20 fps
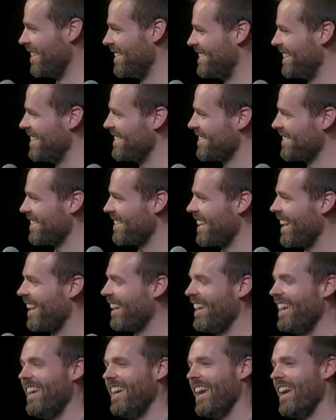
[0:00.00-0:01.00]
are, essential to that.
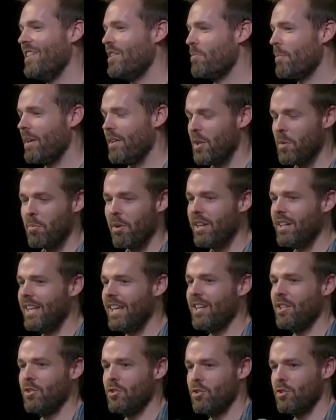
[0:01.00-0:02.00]
And your, your brain
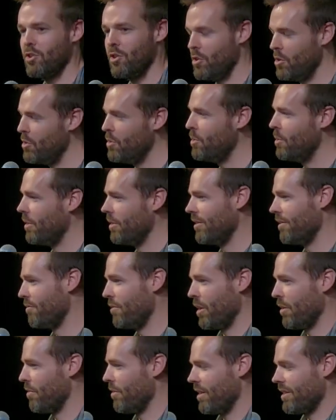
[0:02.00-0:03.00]
can't chew
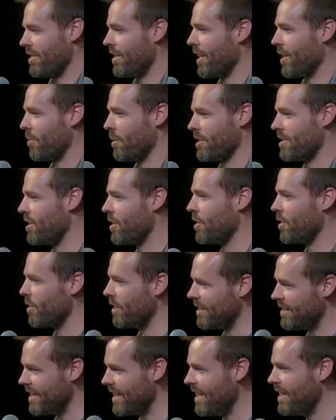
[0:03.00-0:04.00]
a, a sandwich. You know, you
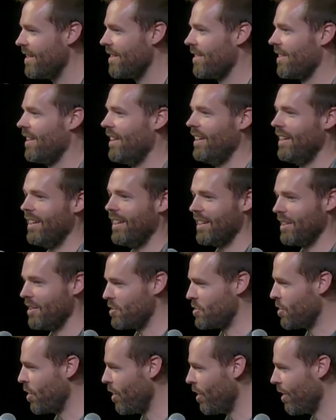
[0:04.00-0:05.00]
need teeth and a
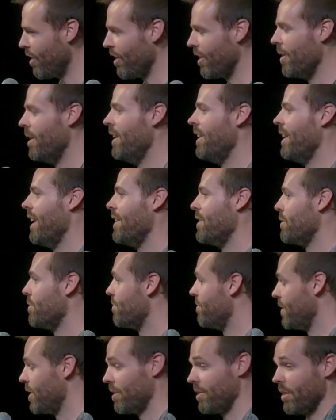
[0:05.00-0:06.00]
jaw, and your,
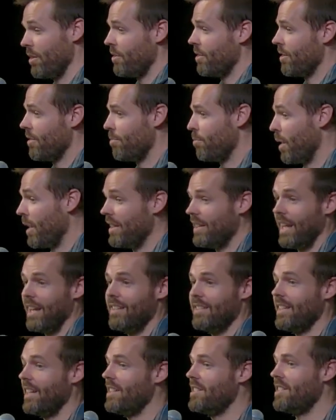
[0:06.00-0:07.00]
your, you know, your brain
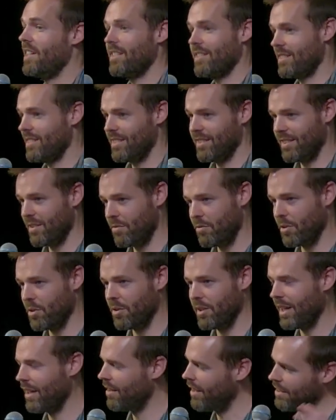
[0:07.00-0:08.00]
can't digest the
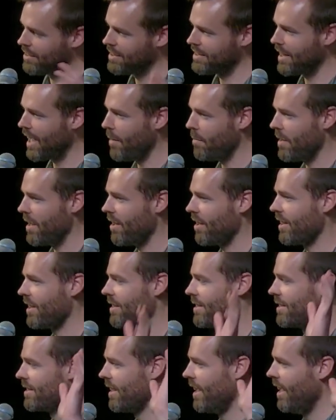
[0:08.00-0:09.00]
food. And I'll, I'll stop there
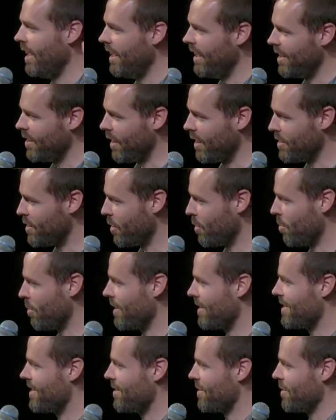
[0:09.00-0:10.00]
because you know, I don't
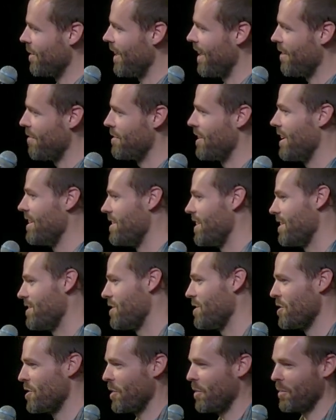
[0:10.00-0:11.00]
want to have
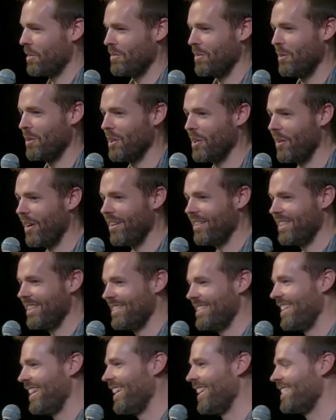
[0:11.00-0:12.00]
digestion jokes floating around here
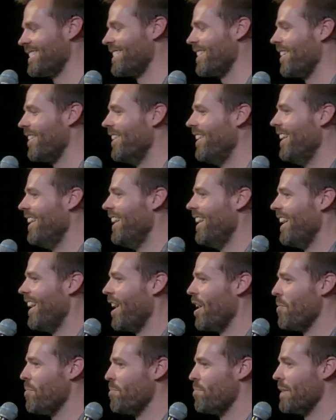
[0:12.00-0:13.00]
today. So,
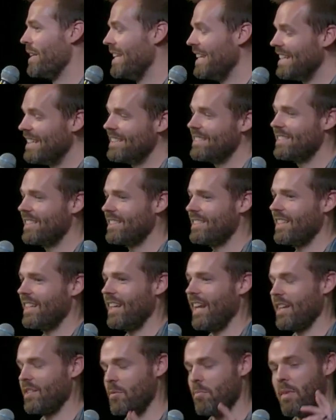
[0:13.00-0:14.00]
um, but needless to
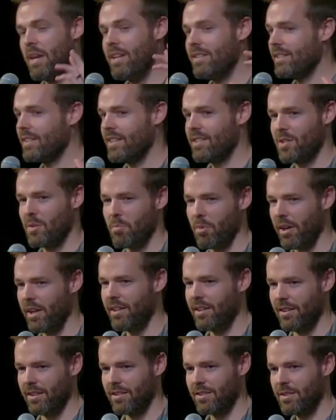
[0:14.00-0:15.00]
say, as amazing as the brain
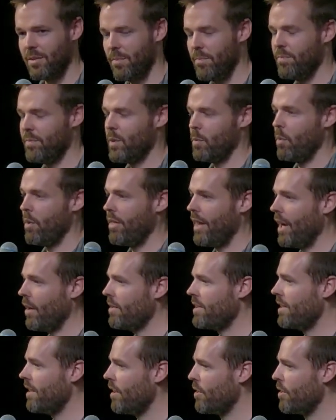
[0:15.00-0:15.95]
is, without the